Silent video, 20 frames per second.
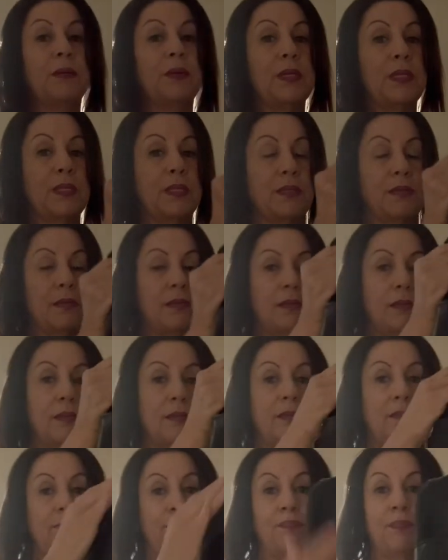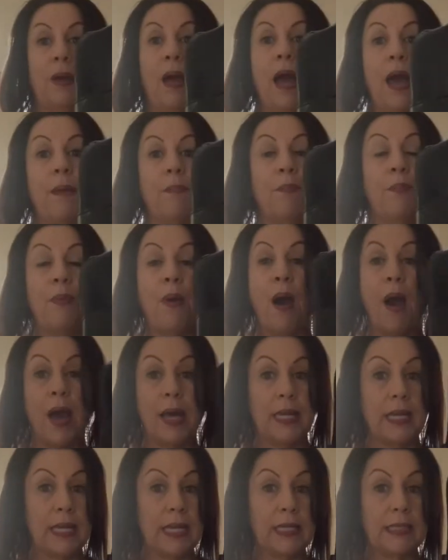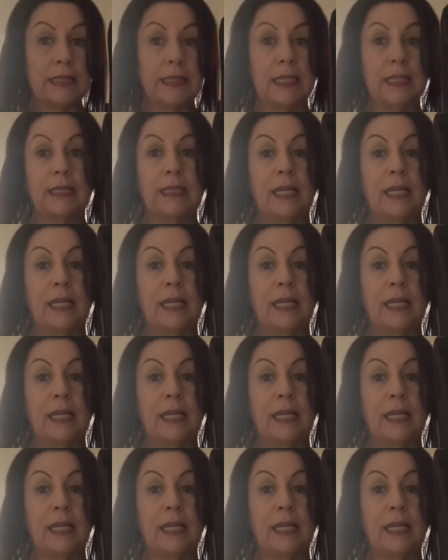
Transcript: was, I bought it.